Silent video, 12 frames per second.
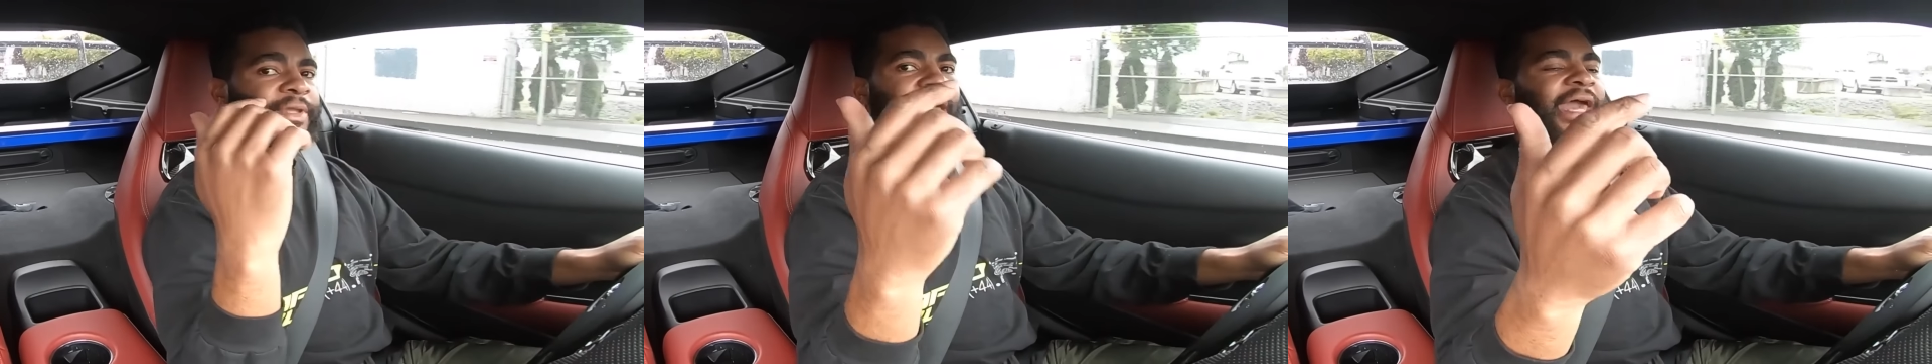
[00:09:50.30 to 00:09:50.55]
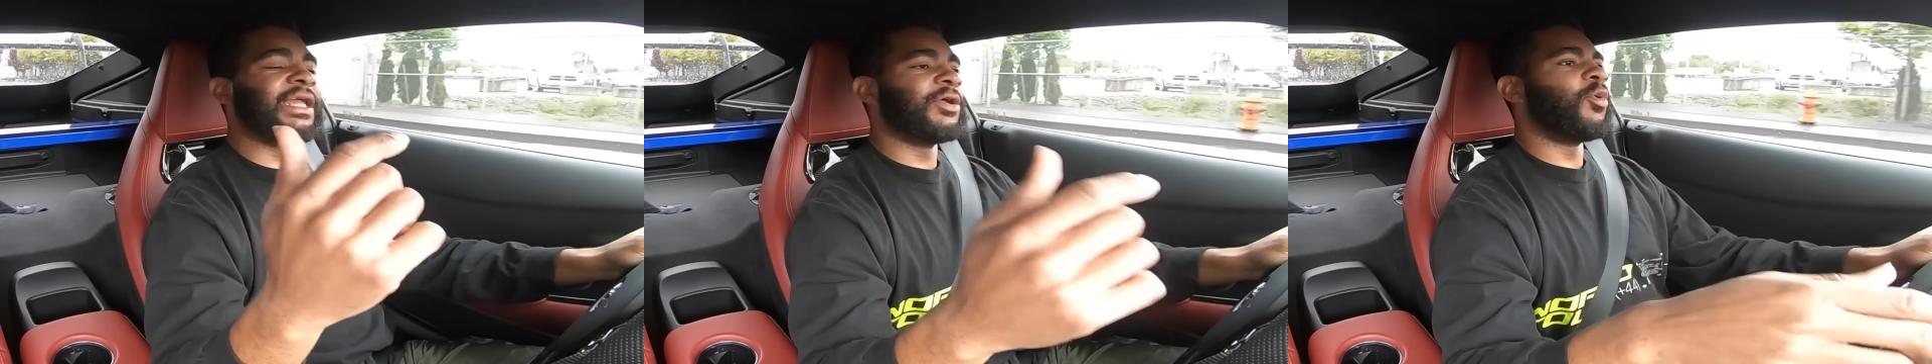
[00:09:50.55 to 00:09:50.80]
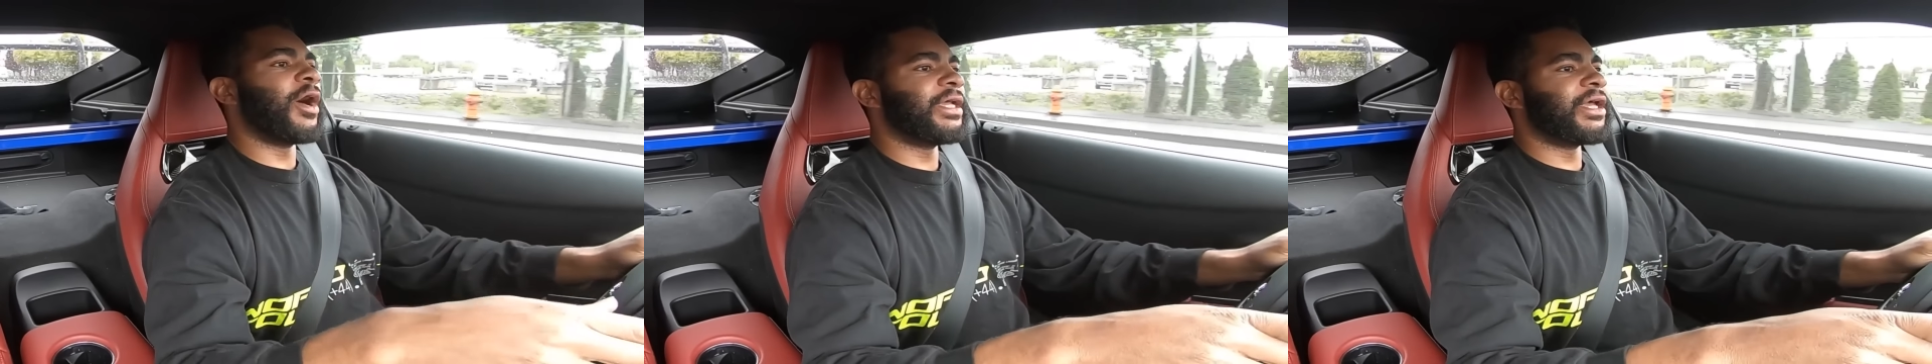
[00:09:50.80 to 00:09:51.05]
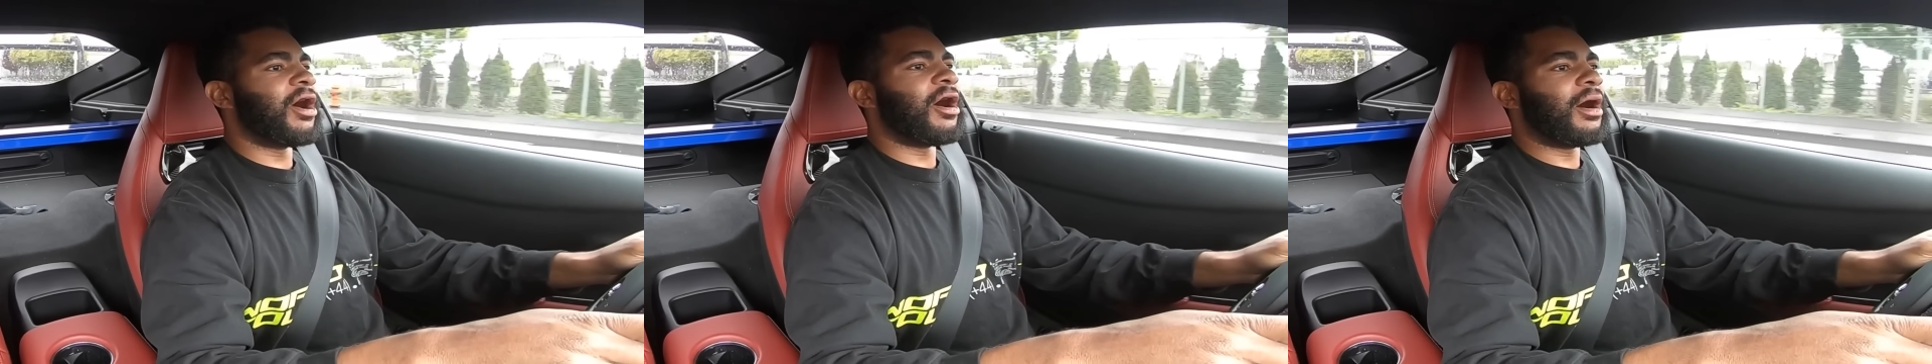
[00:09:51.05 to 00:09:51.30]
anyway,
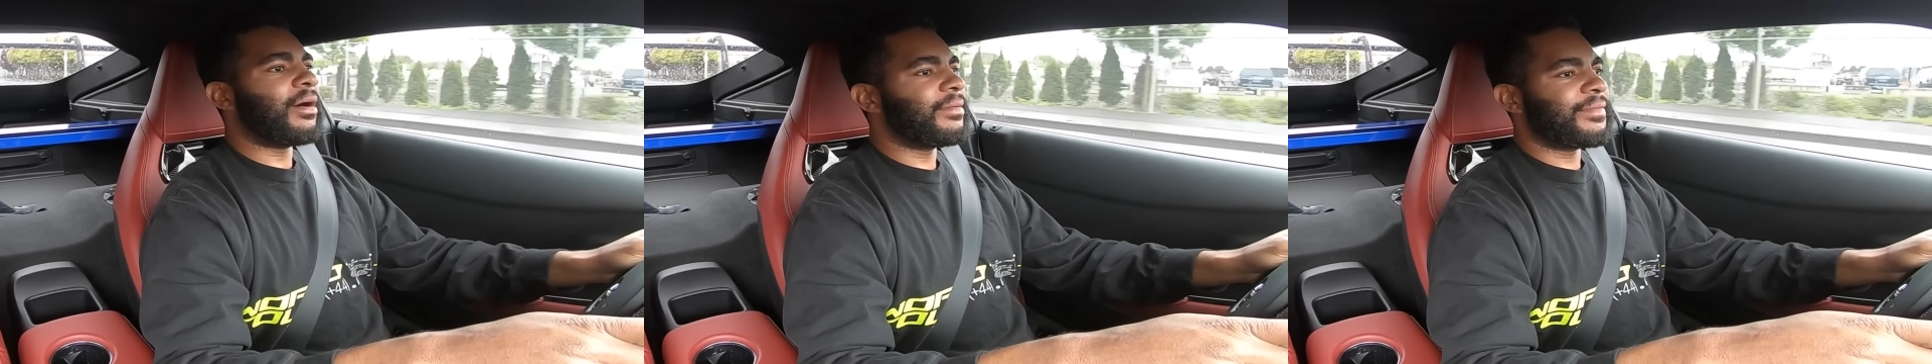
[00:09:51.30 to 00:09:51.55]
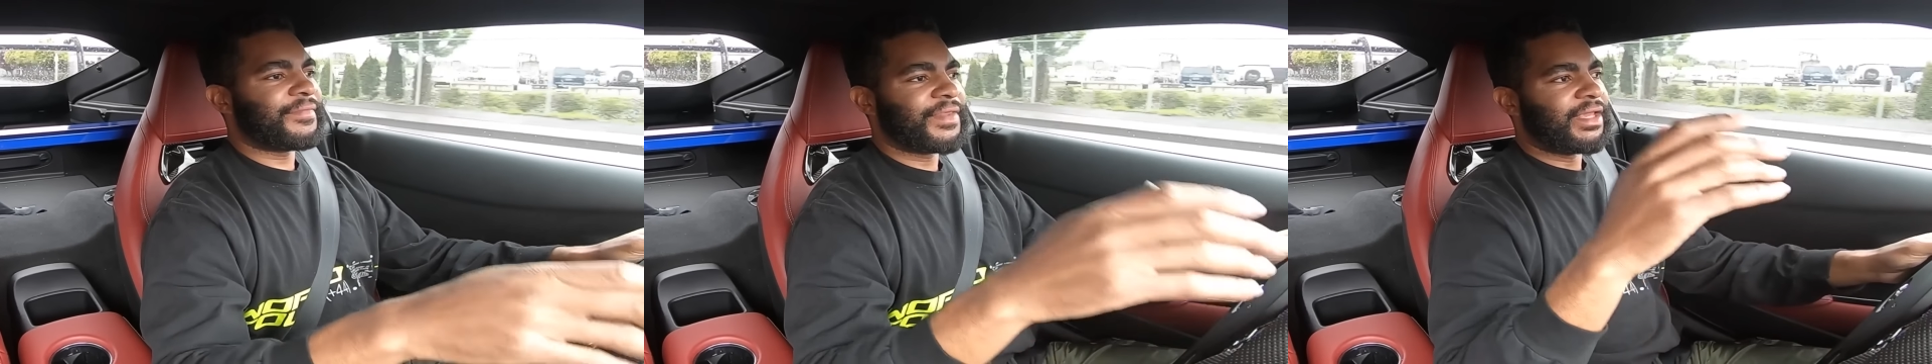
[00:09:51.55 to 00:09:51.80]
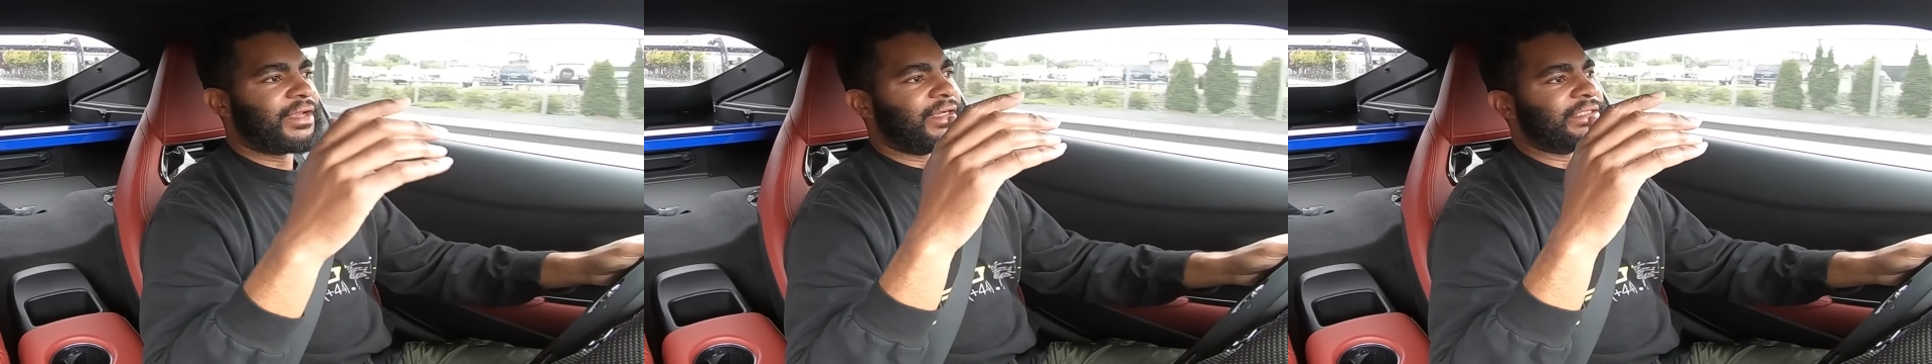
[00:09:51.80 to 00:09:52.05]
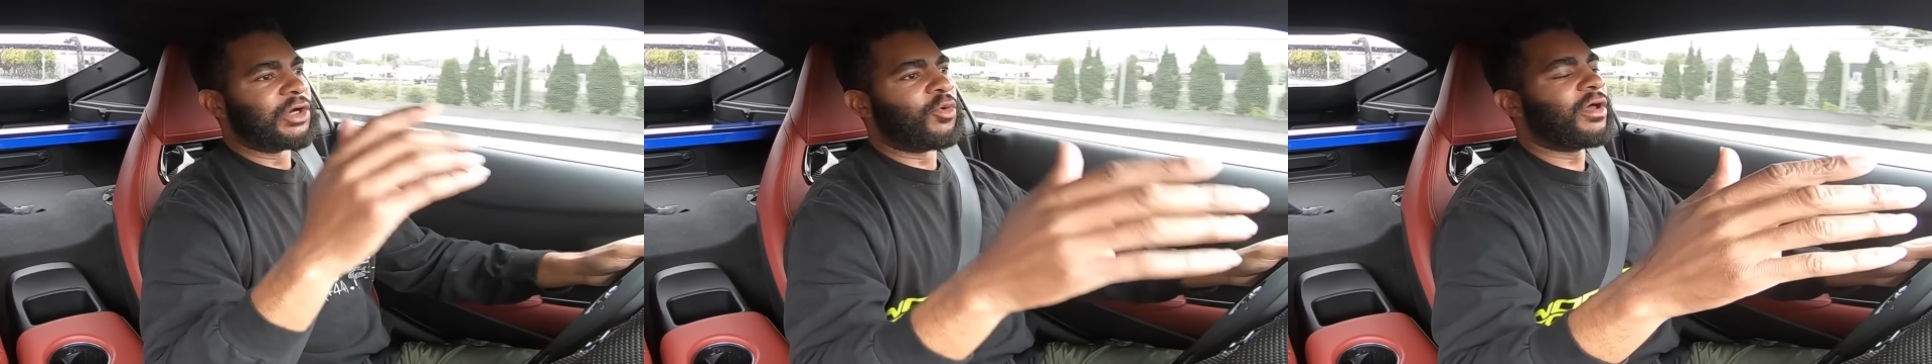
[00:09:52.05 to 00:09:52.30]
y'all,
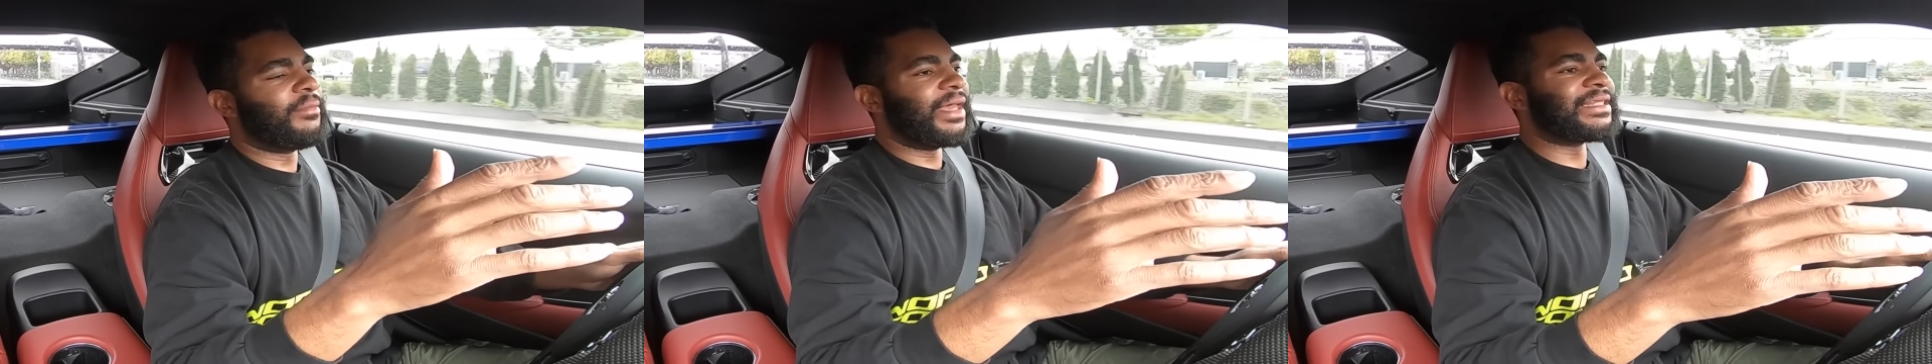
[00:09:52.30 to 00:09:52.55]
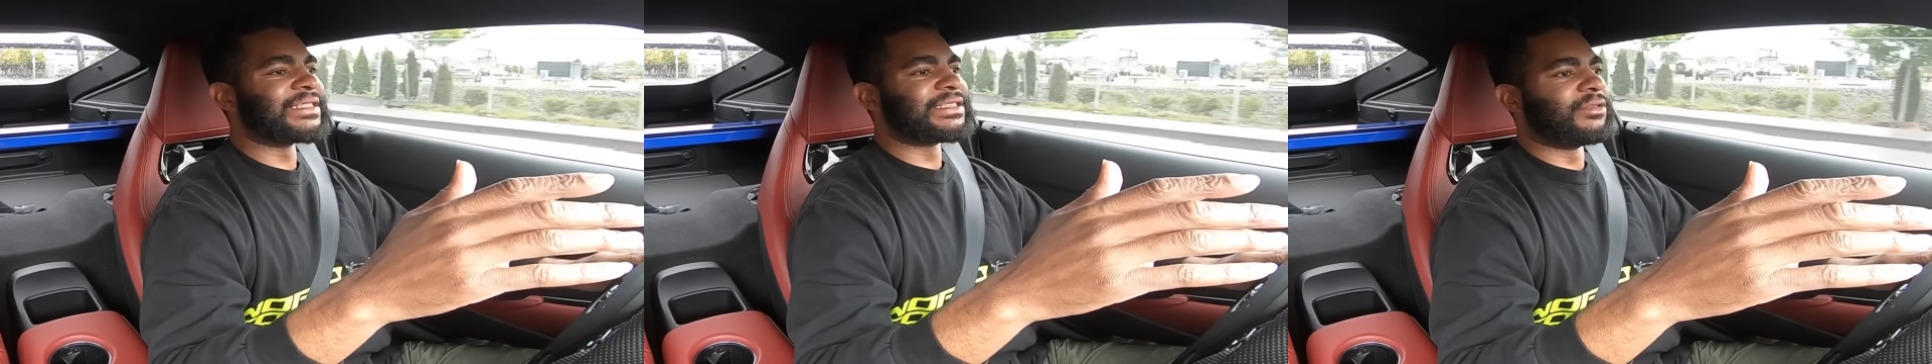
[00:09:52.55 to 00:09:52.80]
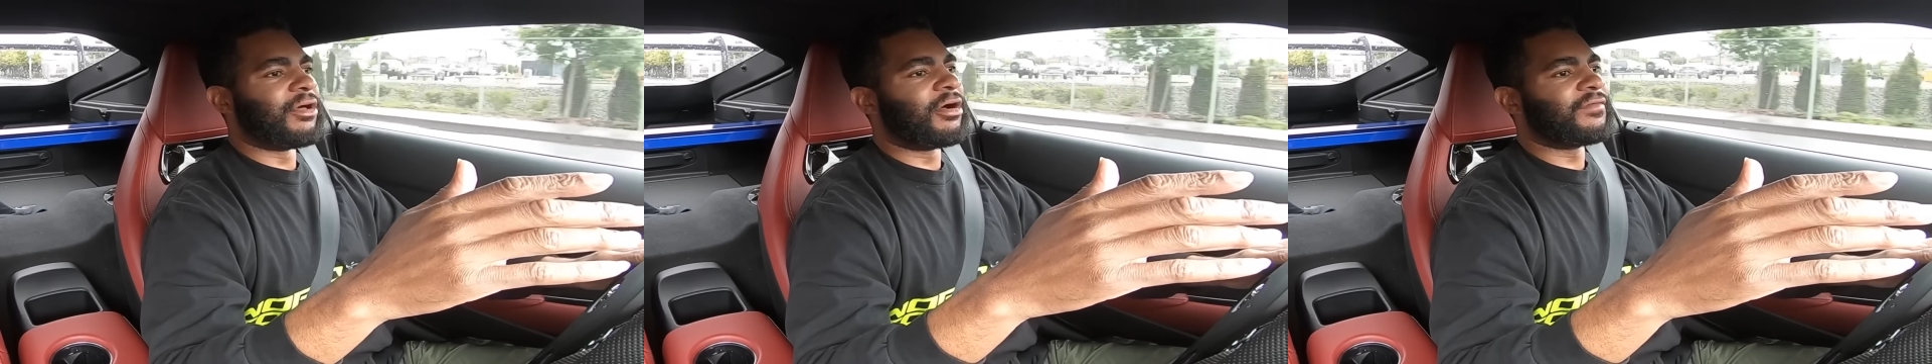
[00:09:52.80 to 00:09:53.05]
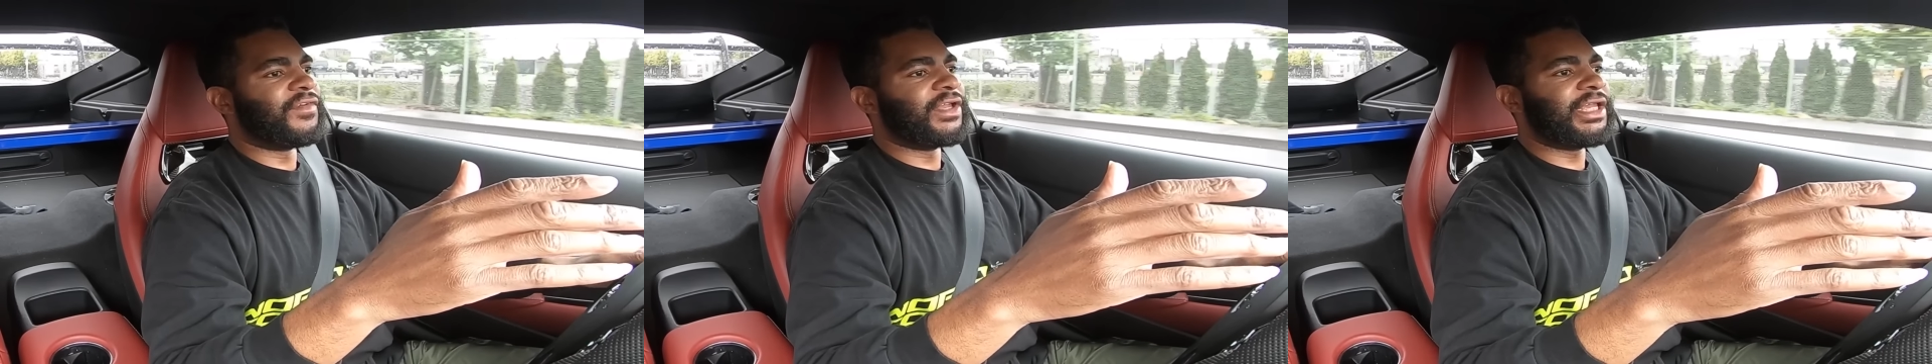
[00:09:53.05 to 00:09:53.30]
Don't want to make this a
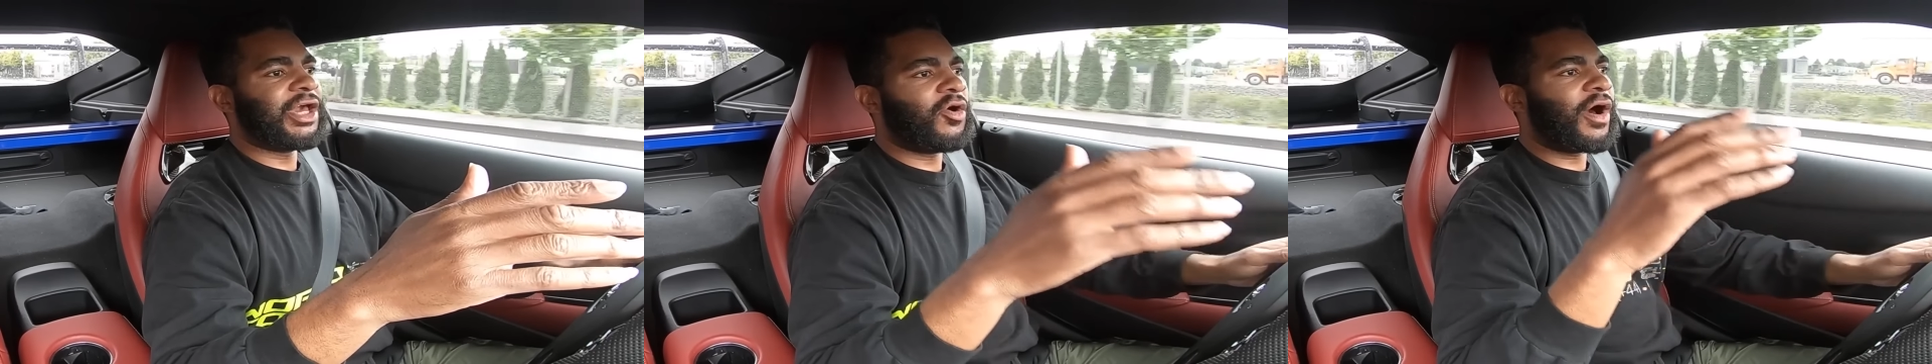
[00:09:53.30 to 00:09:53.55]
long video.